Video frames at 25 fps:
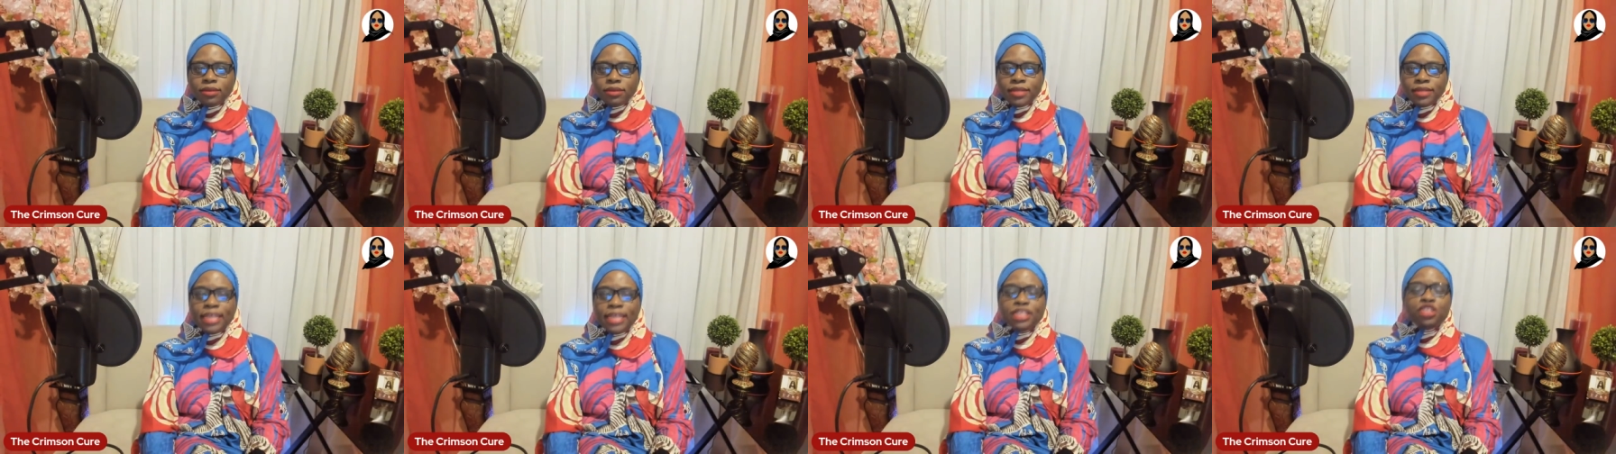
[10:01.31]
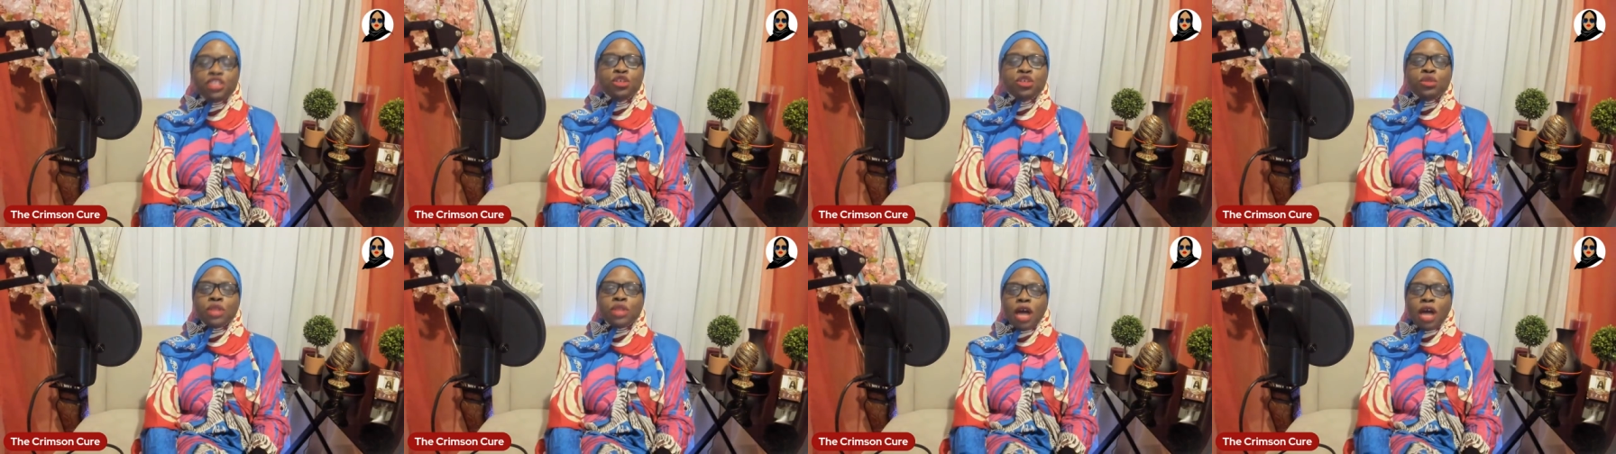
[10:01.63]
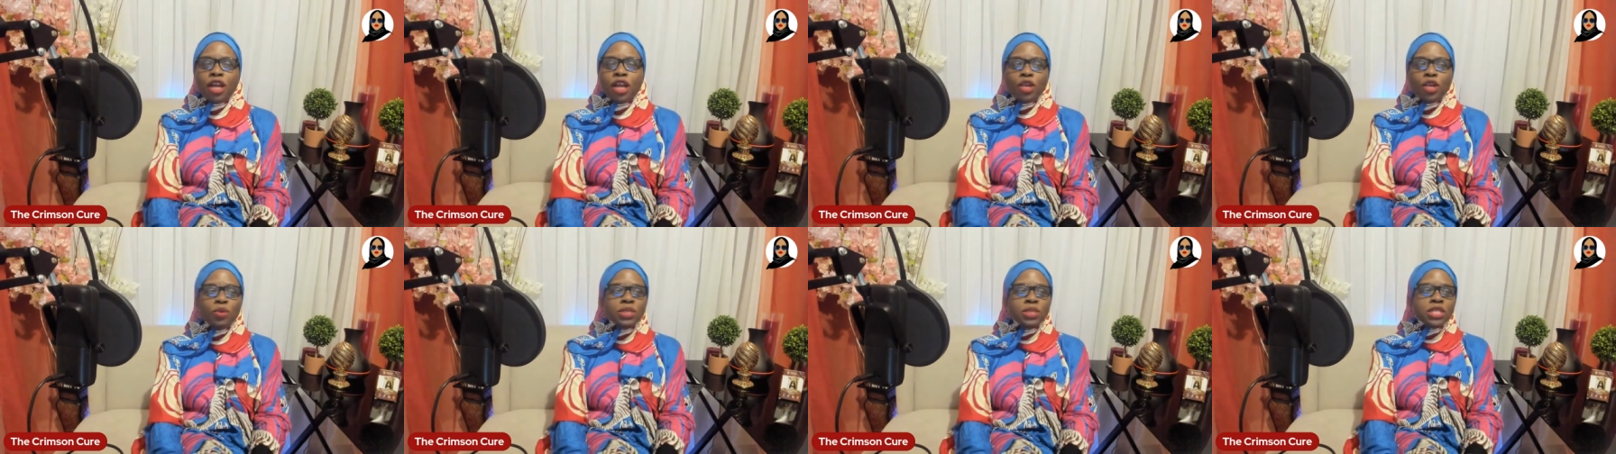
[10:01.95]
that you
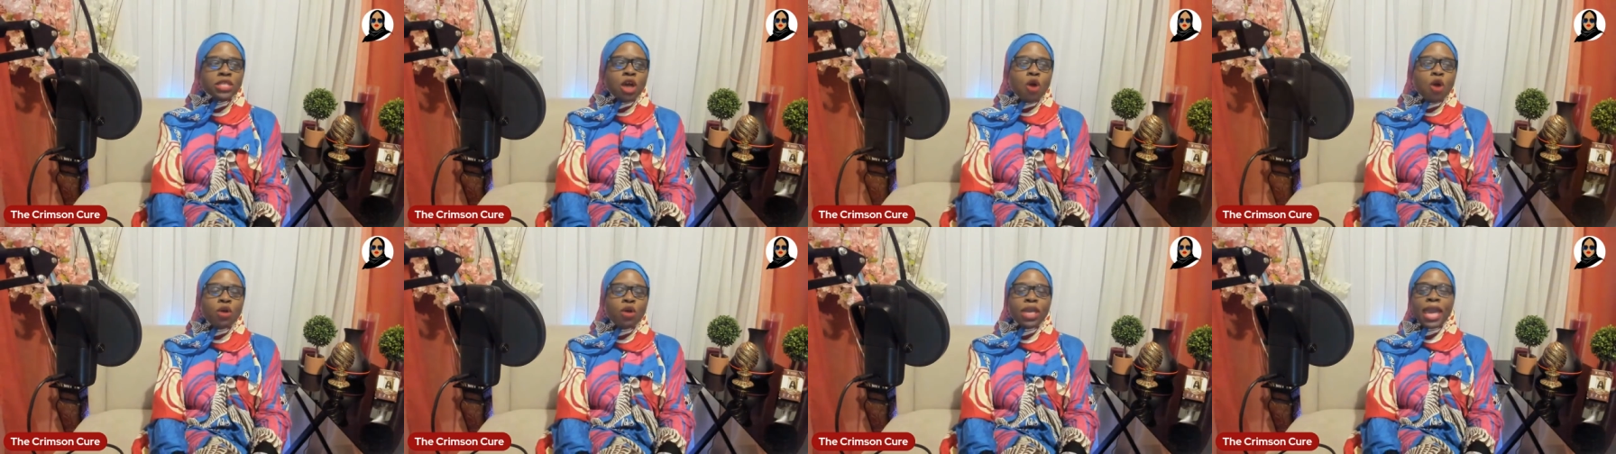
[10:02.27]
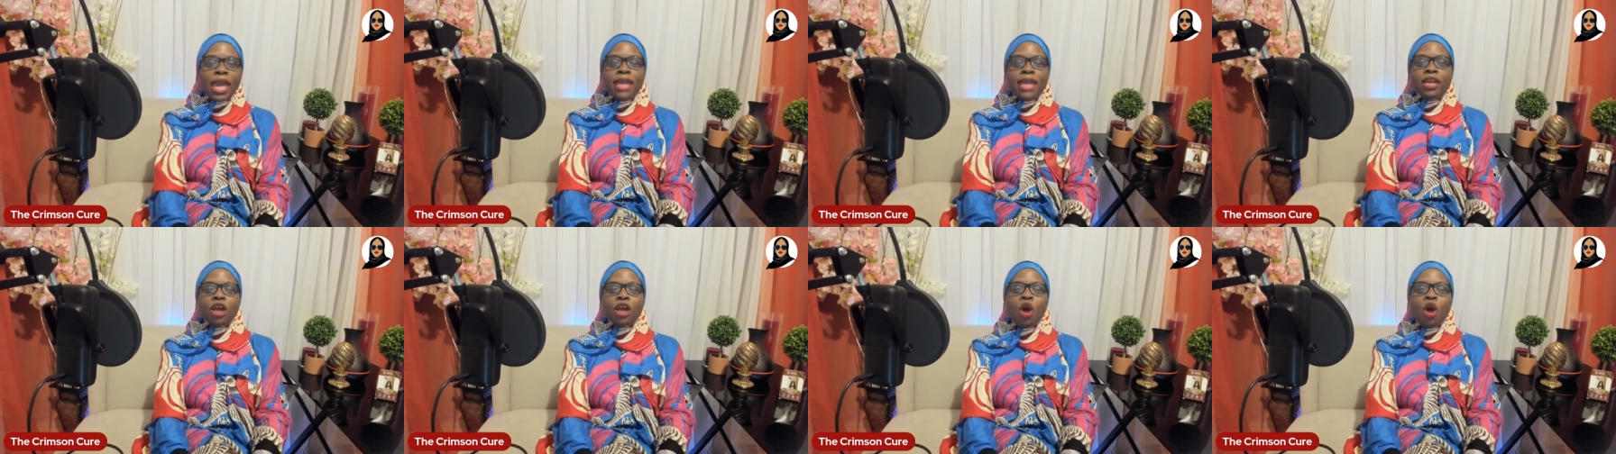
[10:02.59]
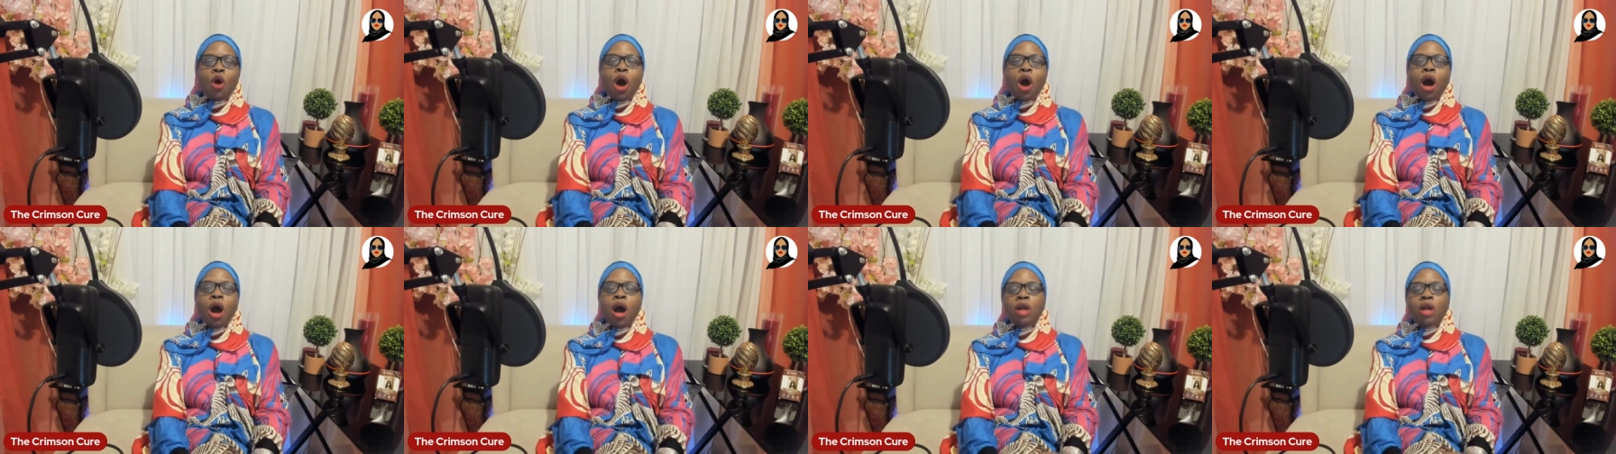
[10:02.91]
thought it was okay to go
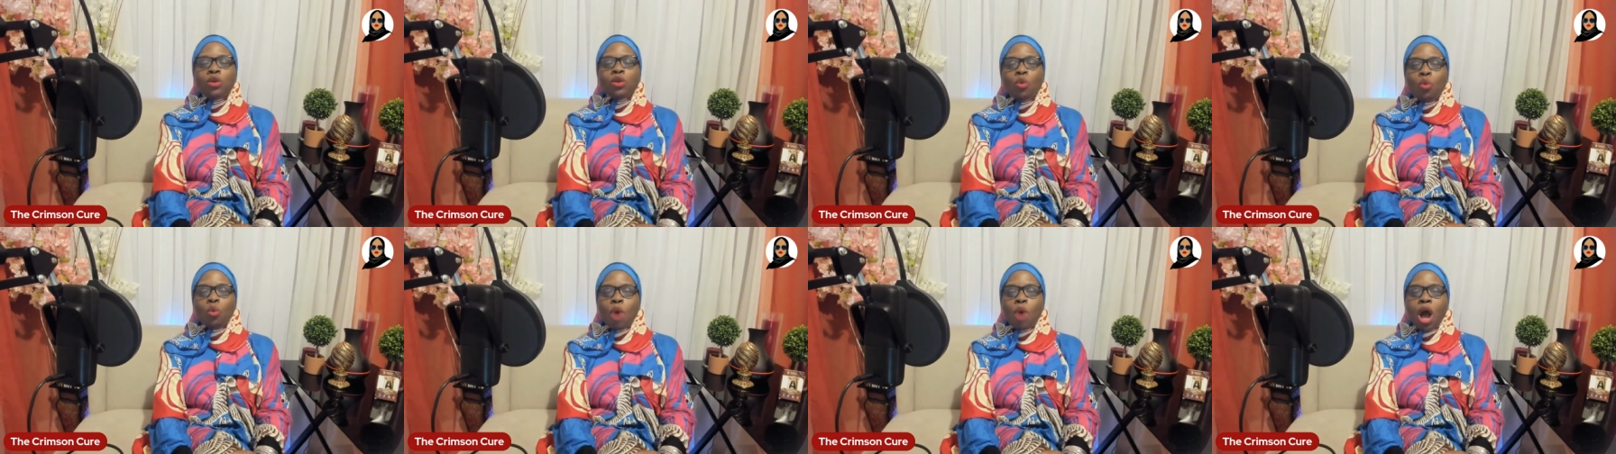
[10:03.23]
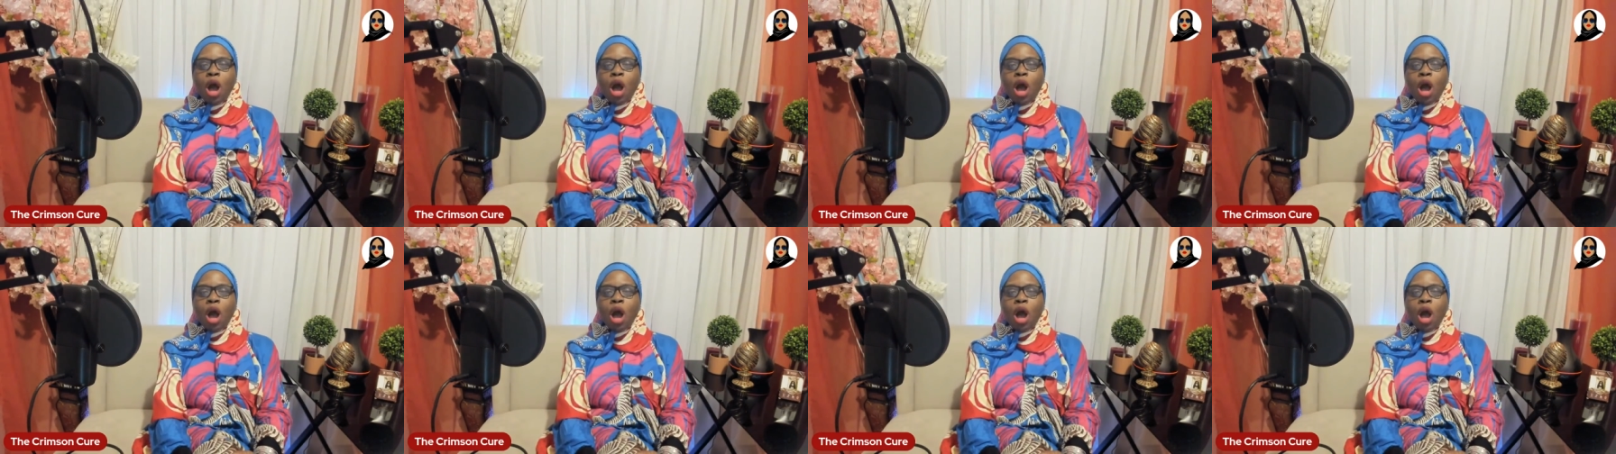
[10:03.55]
all to